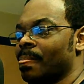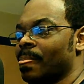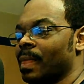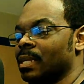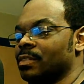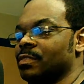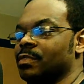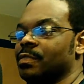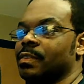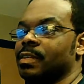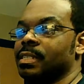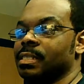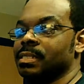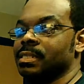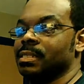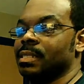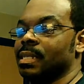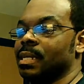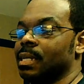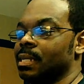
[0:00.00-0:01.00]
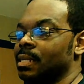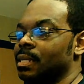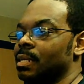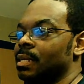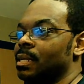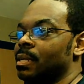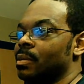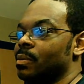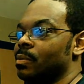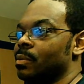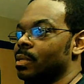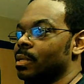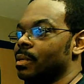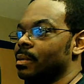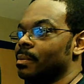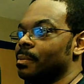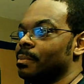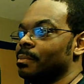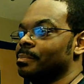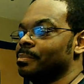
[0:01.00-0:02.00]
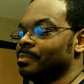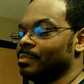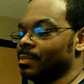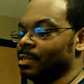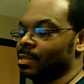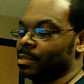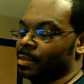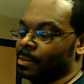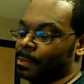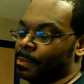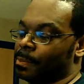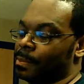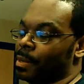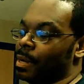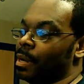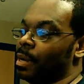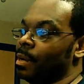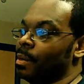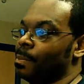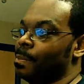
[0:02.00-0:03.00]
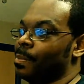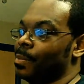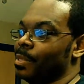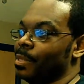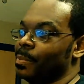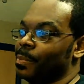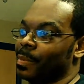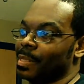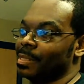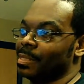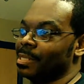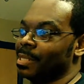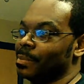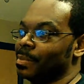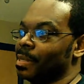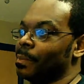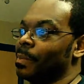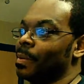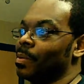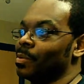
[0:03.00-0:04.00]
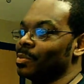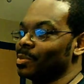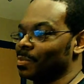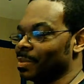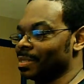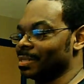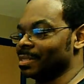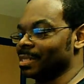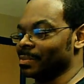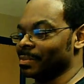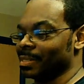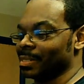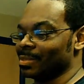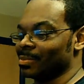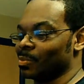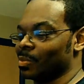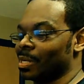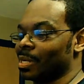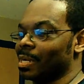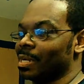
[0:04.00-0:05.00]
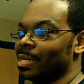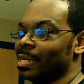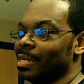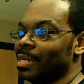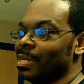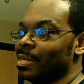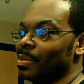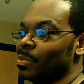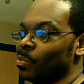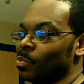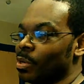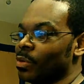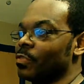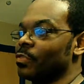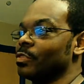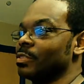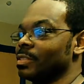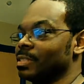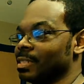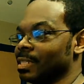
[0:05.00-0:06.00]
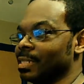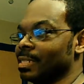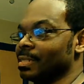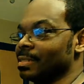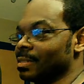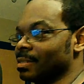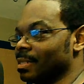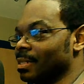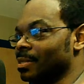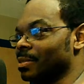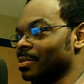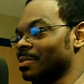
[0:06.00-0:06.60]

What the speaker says: It's funny, it's like, yeah, pre-pandemic and post-pandemic. That's why I reference things now.